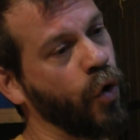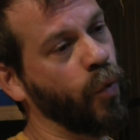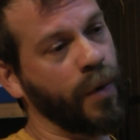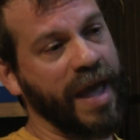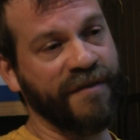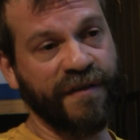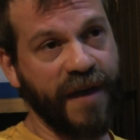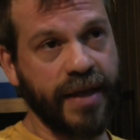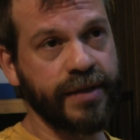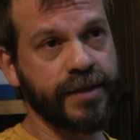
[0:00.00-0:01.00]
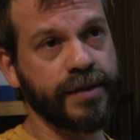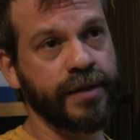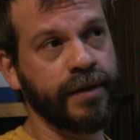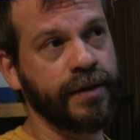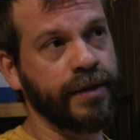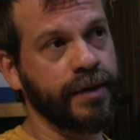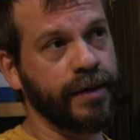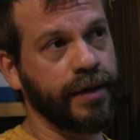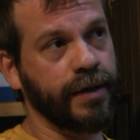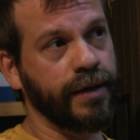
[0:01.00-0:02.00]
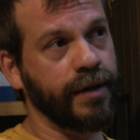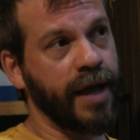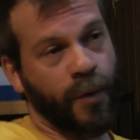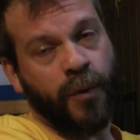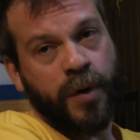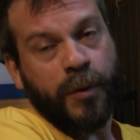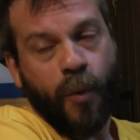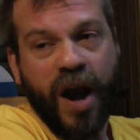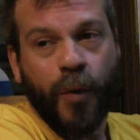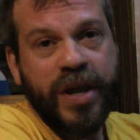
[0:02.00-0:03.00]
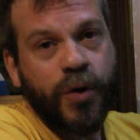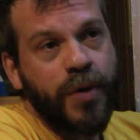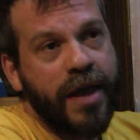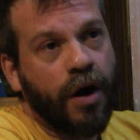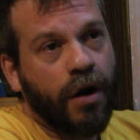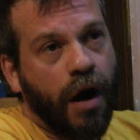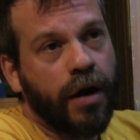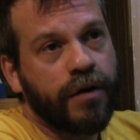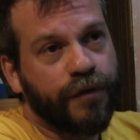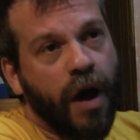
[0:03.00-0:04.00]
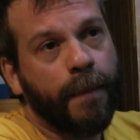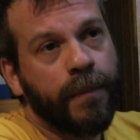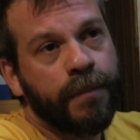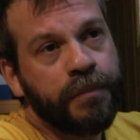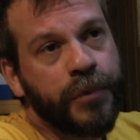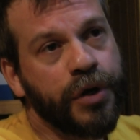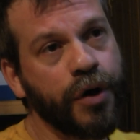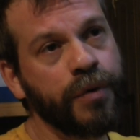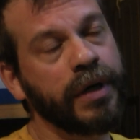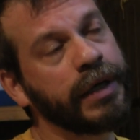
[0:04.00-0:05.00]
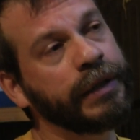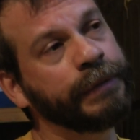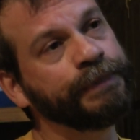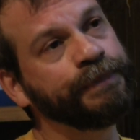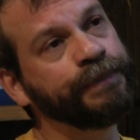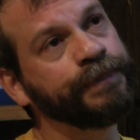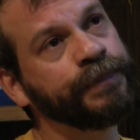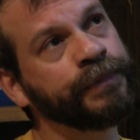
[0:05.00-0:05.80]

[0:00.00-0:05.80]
where we have events, uh, and where we where we create our art from. You know, um,